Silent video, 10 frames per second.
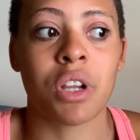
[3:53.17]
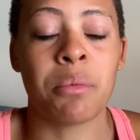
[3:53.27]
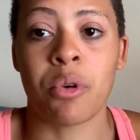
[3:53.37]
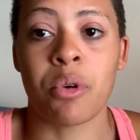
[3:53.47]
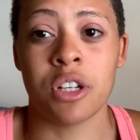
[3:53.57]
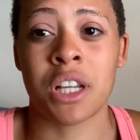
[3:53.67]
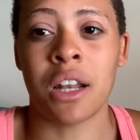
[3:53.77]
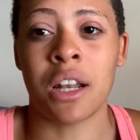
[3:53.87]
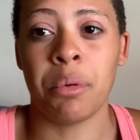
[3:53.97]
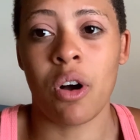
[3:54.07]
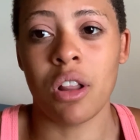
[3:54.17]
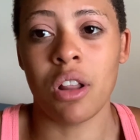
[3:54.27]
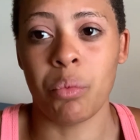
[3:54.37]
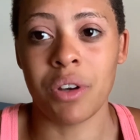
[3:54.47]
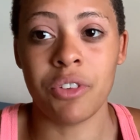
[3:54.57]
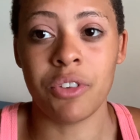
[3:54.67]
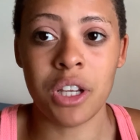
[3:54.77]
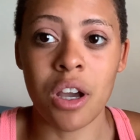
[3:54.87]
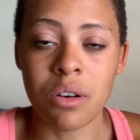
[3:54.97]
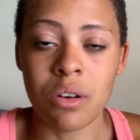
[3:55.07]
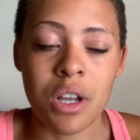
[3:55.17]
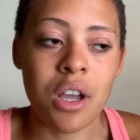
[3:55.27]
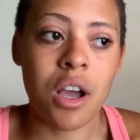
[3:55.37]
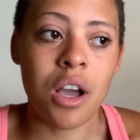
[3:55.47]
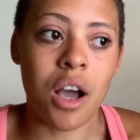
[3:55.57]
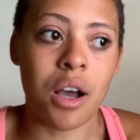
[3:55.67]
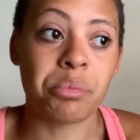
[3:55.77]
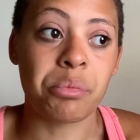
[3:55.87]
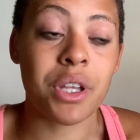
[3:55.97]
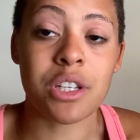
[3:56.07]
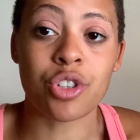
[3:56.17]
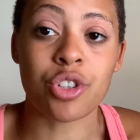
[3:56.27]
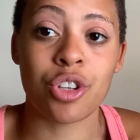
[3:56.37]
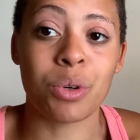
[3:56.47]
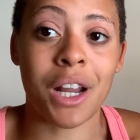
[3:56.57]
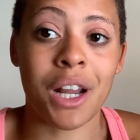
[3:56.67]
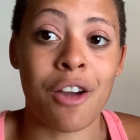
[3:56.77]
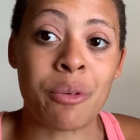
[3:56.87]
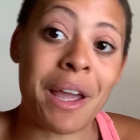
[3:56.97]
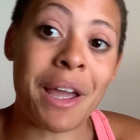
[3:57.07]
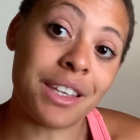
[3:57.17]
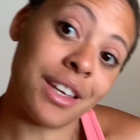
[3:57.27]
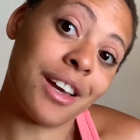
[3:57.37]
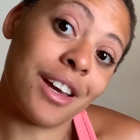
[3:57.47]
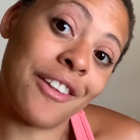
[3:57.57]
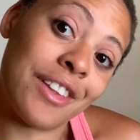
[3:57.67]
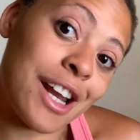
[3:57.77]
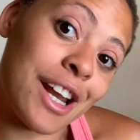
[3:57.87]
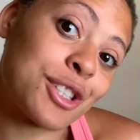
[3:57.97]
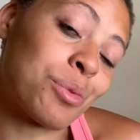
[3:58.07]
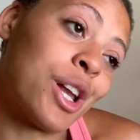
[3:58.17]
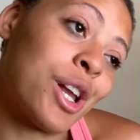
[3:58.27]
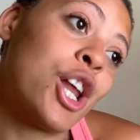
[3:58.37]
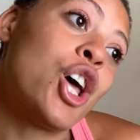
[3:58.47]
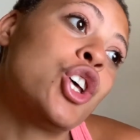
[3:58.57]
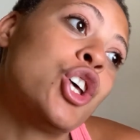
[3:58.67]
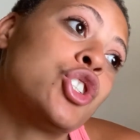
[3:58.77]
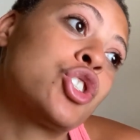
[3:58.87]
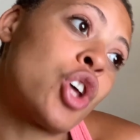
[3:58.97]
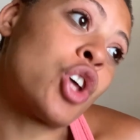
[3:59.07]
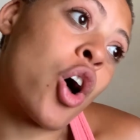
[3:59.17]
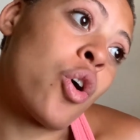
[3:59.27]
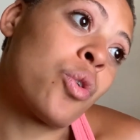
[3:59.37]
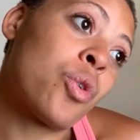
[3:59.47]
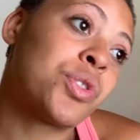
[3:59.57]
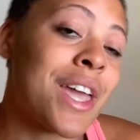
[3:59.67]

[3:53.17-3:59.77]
important to kind of put all in one video. Um, plus, I'll show you what I got from Ikea in the next one. So